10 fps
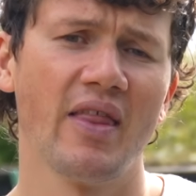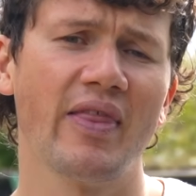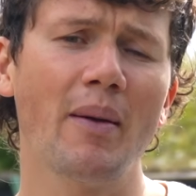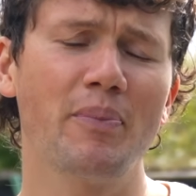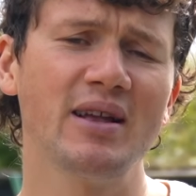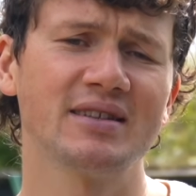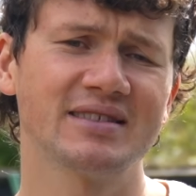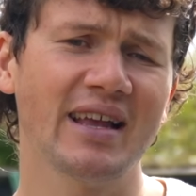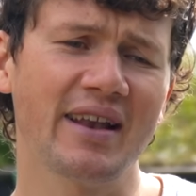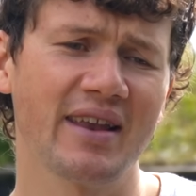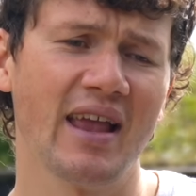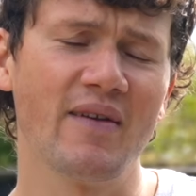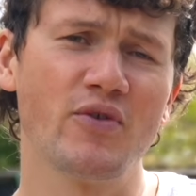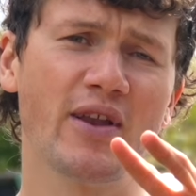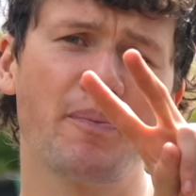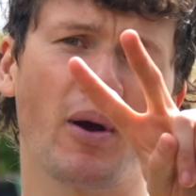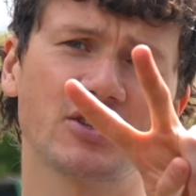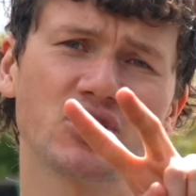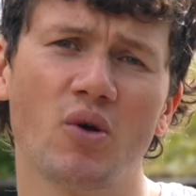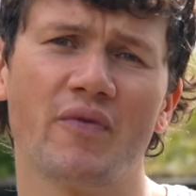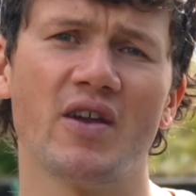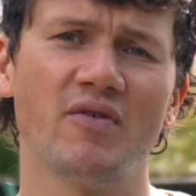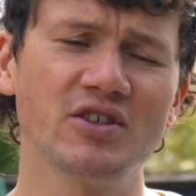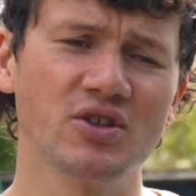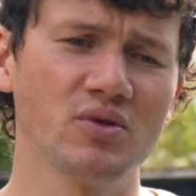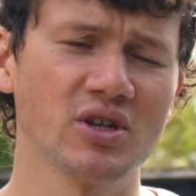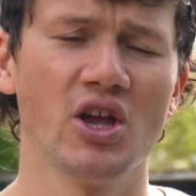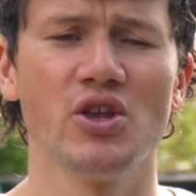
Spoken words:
That being said, if you did buy 2 of the originals,